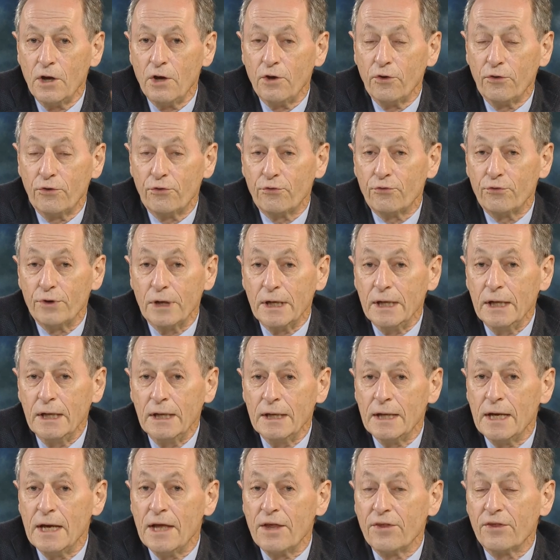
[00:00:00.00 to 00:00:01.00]
Three,
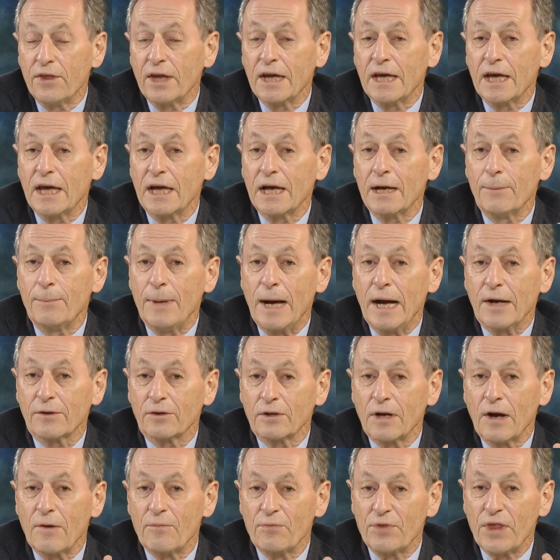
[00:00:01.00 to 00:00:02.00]
thinking about
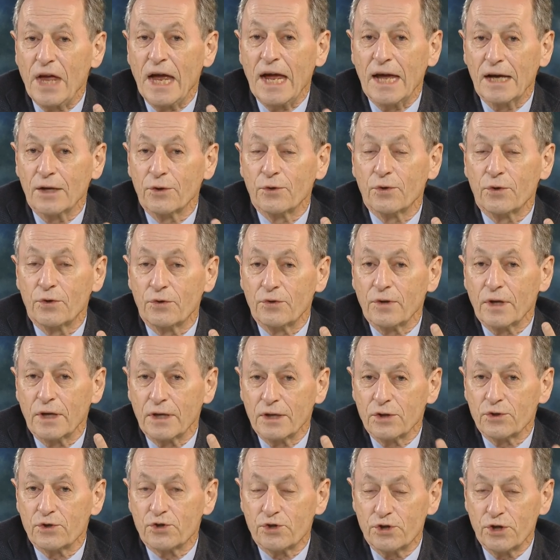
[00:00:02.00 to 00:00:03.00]
the health
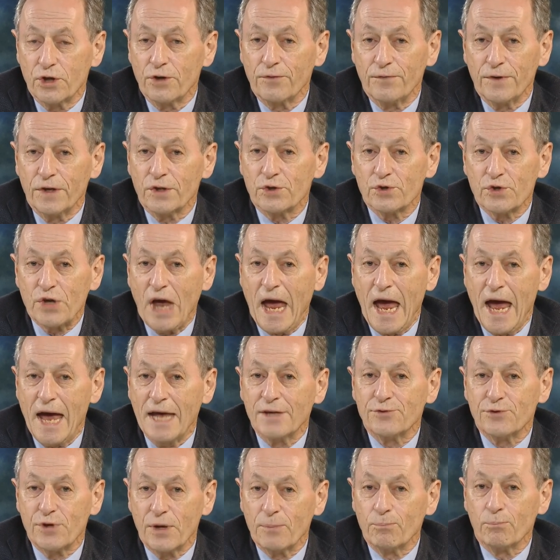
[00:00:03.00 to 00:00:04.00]
service
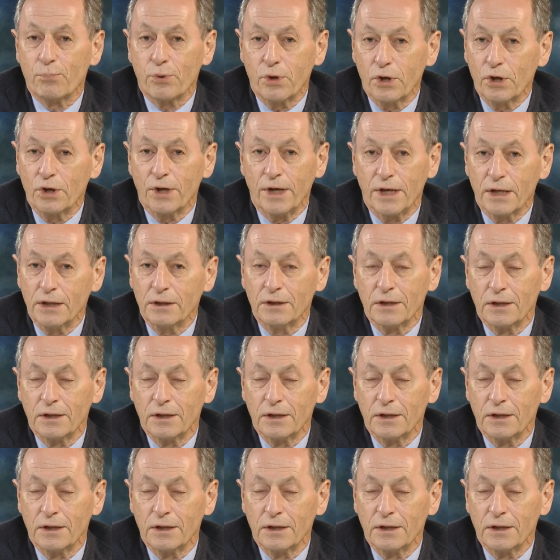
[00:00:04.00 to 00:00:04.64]
as employer